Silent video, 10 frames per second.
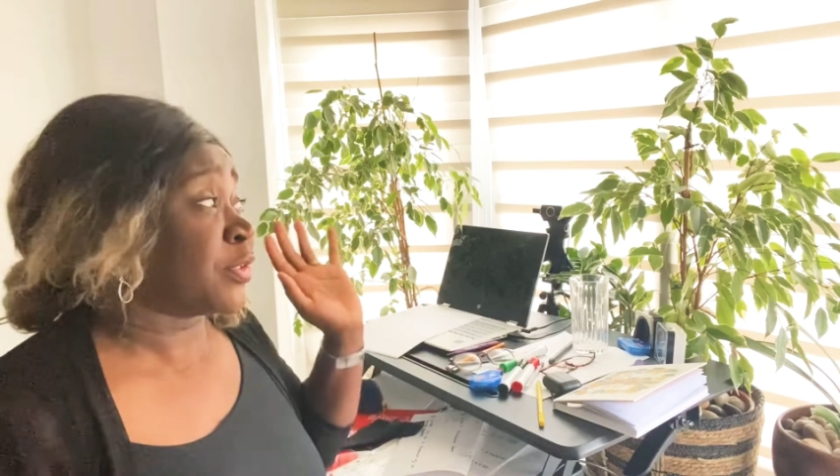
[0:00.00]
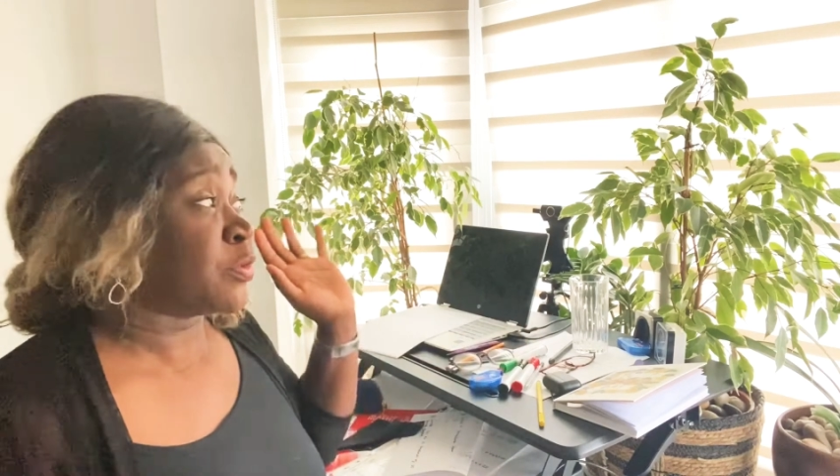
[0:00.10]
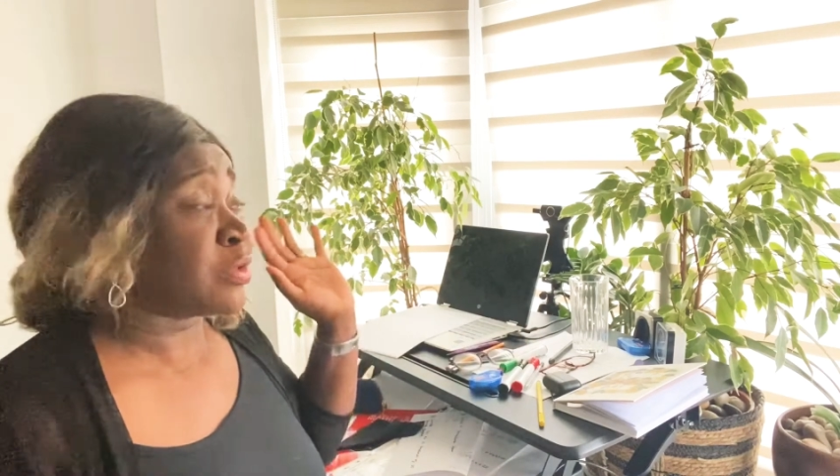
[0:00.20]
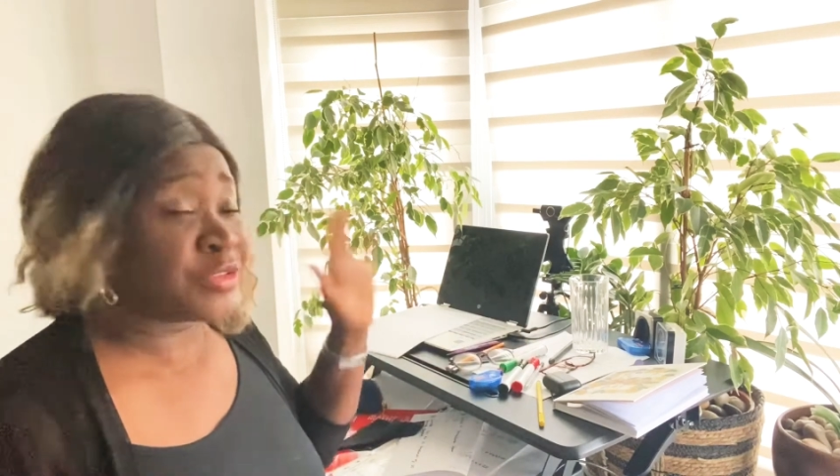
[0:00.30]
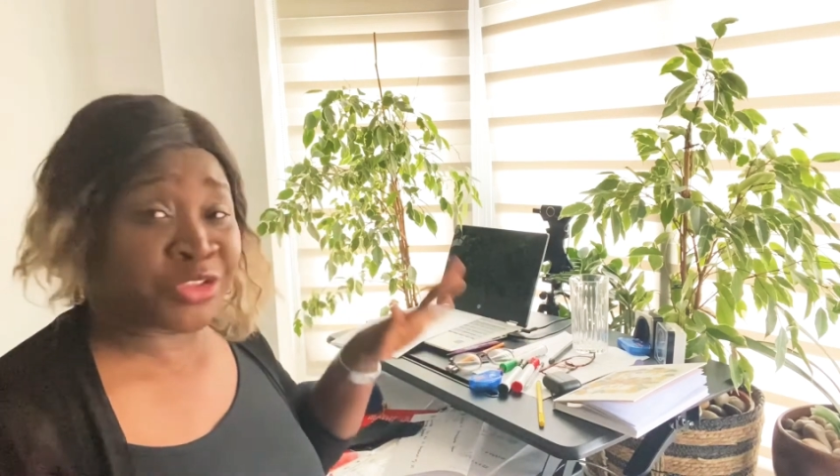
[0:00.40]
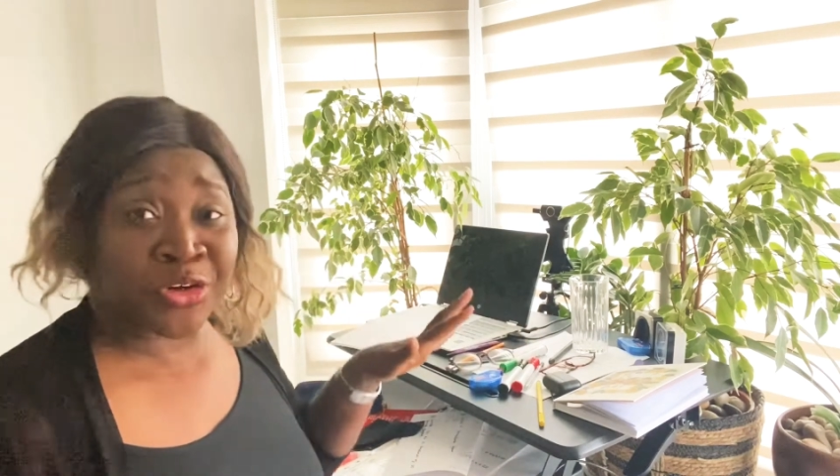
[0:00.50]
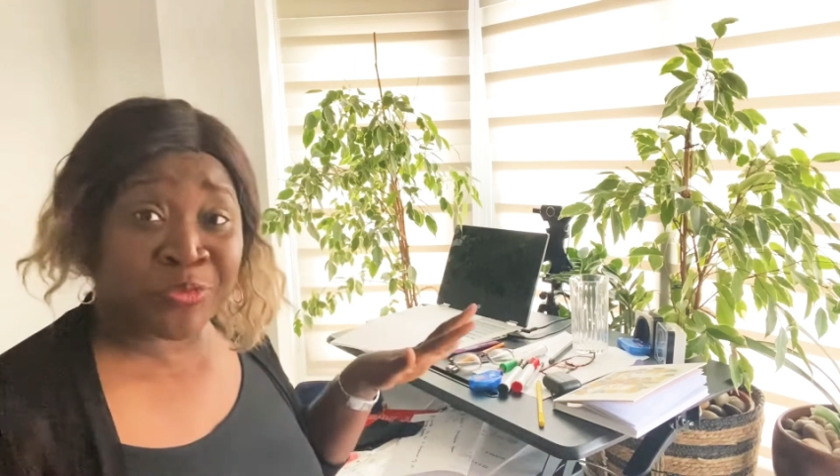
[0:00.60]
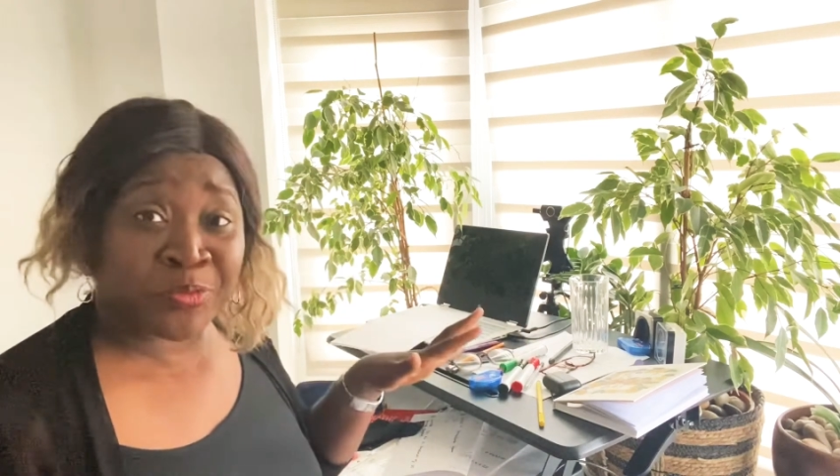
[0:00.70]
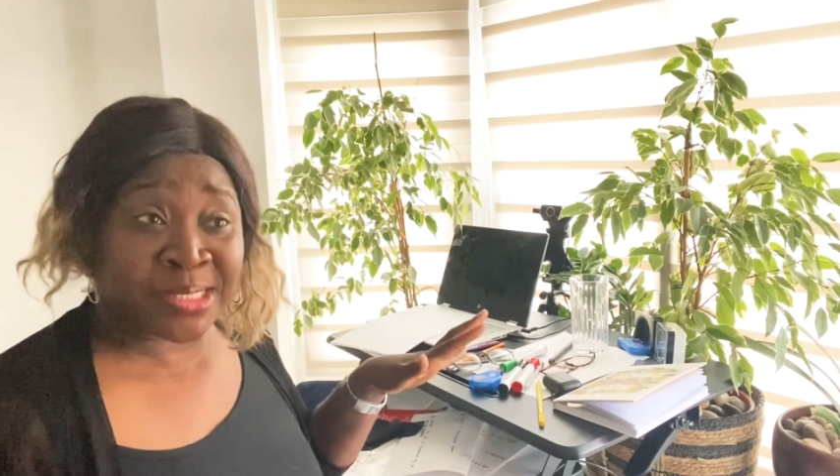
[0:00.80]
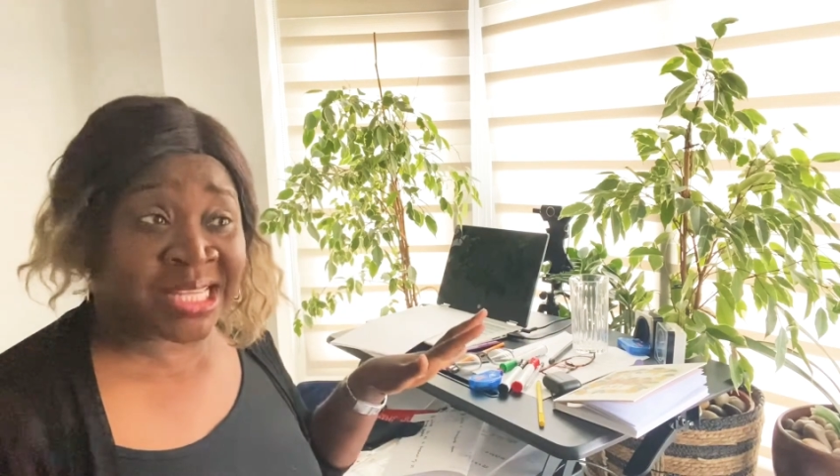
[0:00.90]
a whole jug
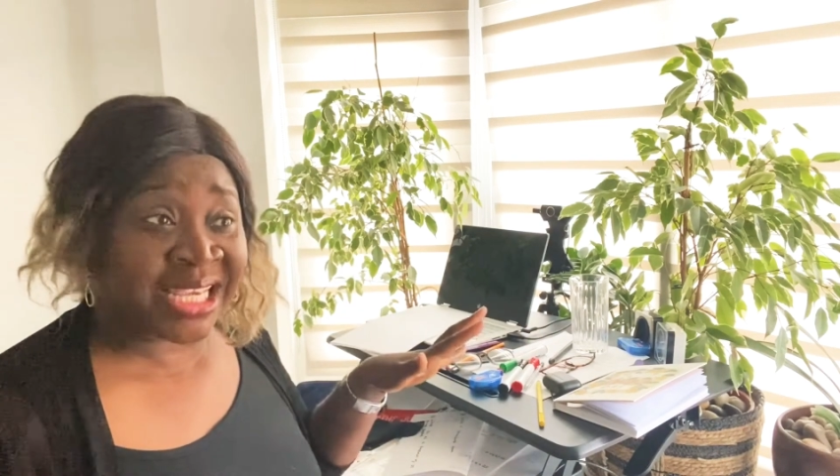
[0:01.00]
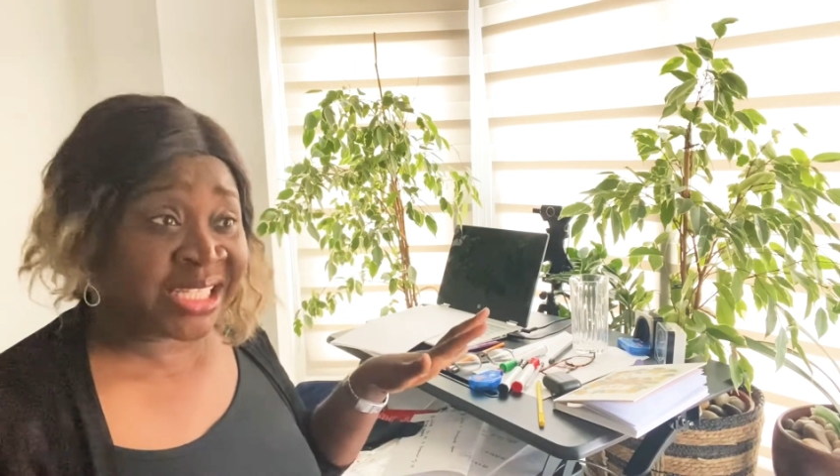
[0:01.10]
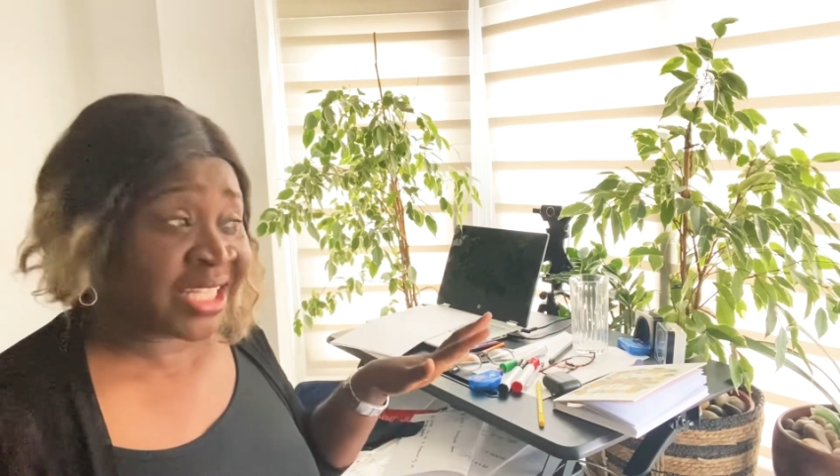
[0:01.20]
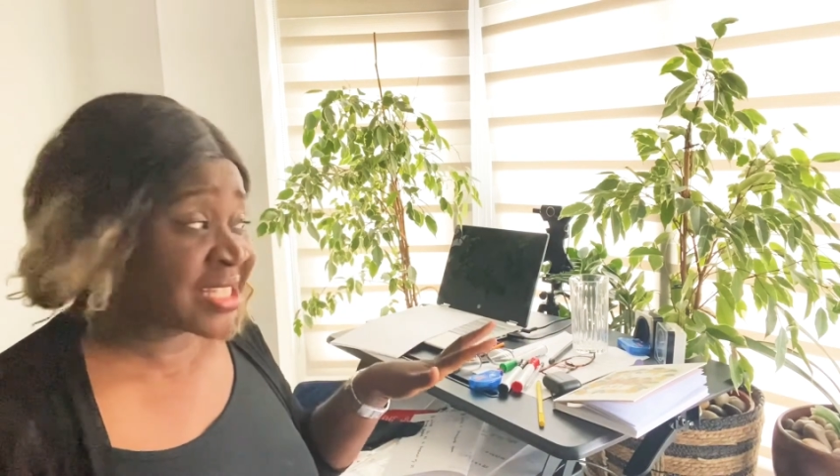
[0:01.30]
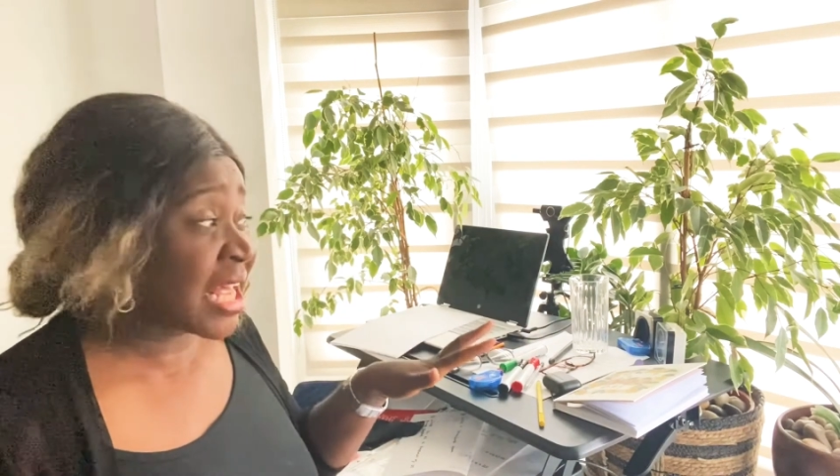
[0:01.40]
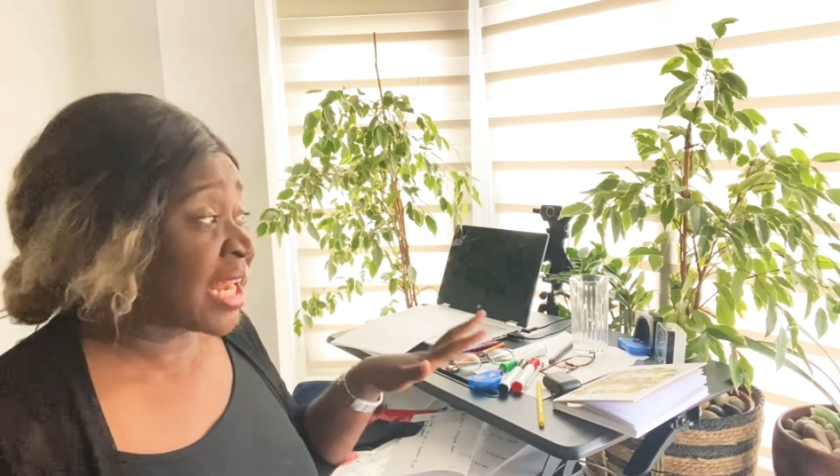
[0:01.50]
of water in it and